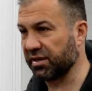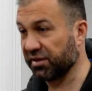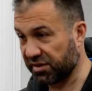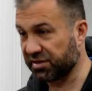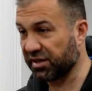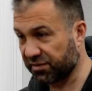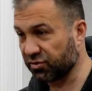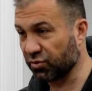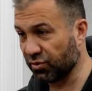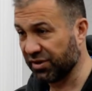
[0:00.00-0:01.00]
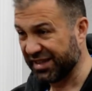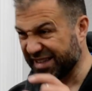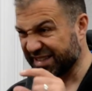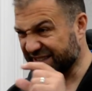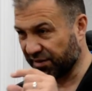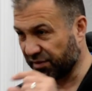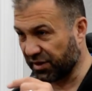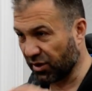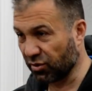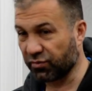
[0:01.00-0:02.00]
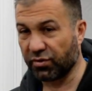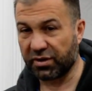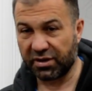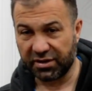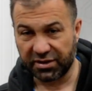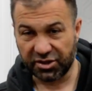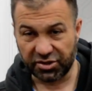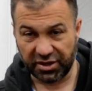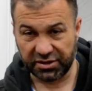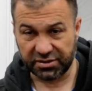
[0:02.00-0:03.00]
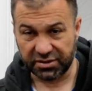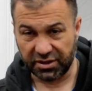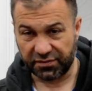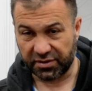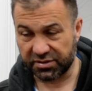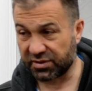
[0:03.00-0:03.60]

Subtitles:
It deserves to suffer a lot for a great effort.